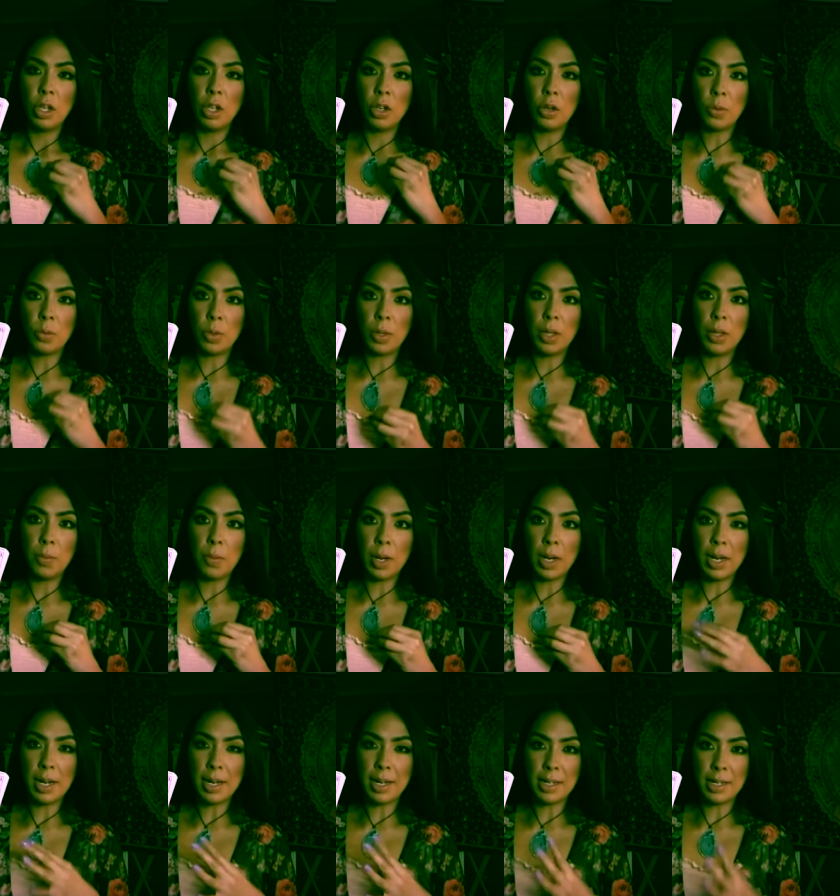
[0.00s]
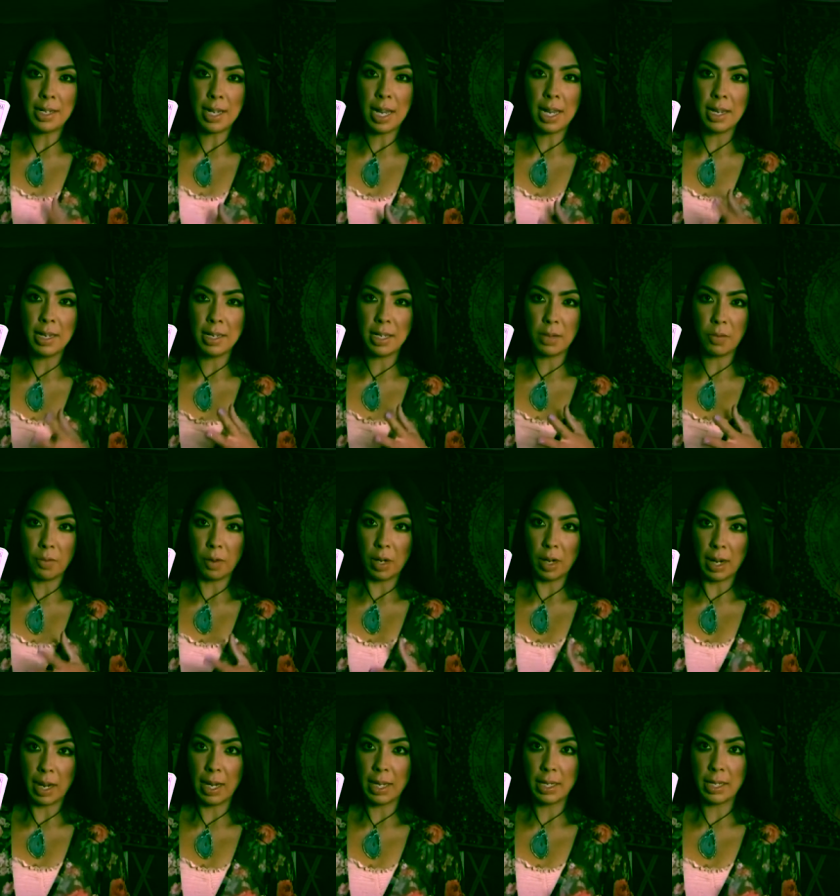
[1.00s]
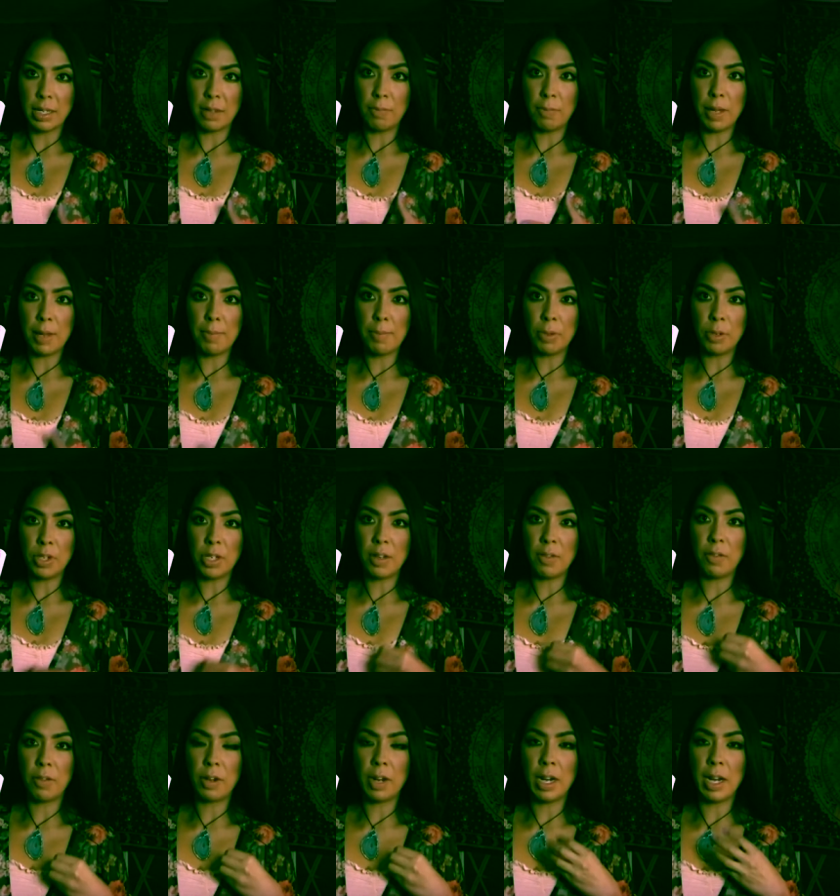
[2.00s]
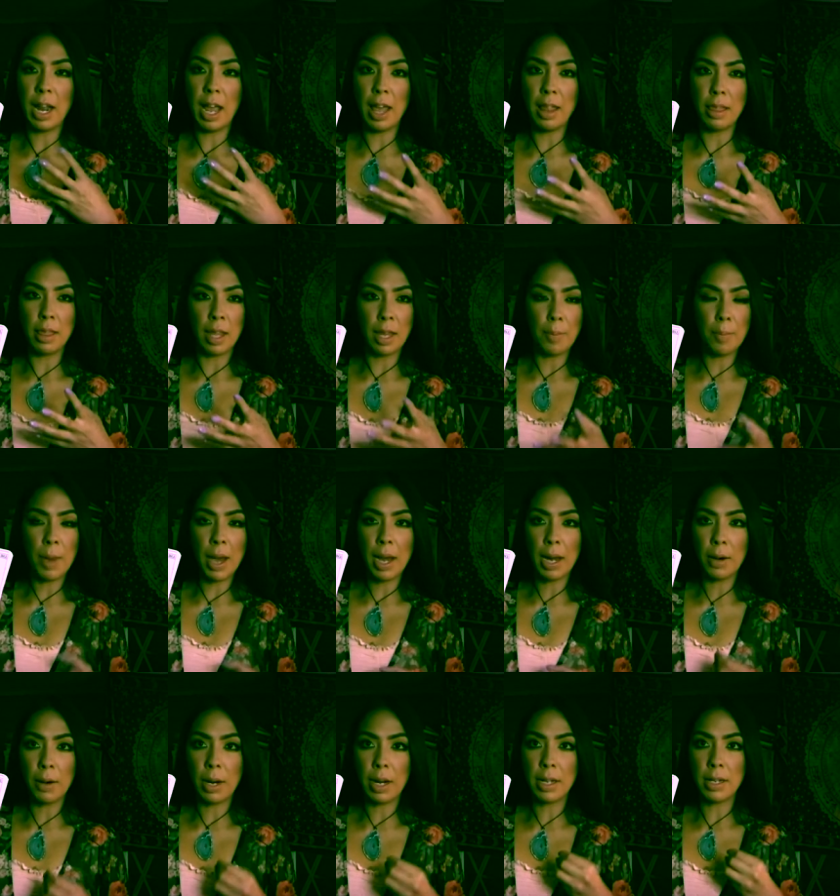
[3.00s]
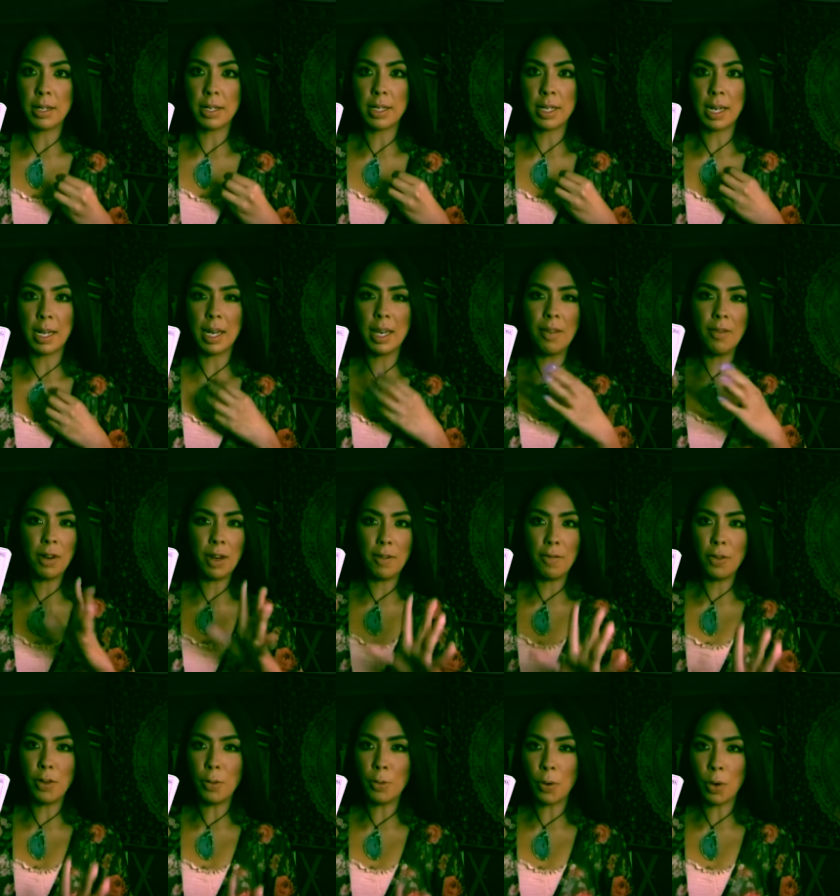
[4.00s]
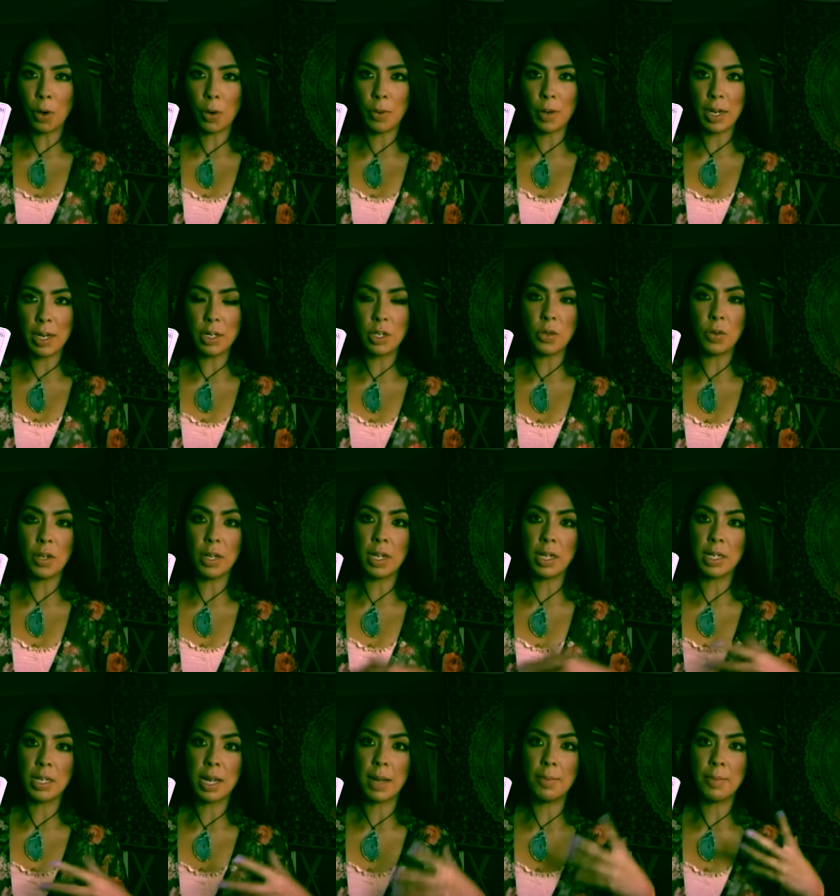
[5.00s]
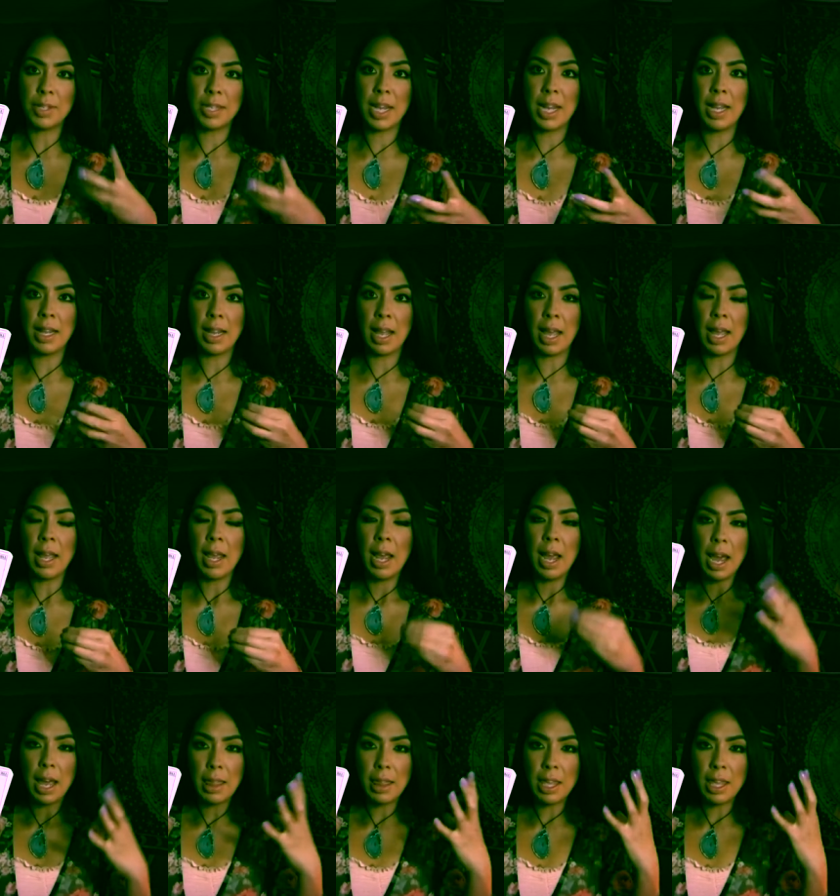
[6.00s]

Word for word: you're really ready to date different kinds of people, different ethnic backgrounds. Like, even if you were already doing this, I'm saying that I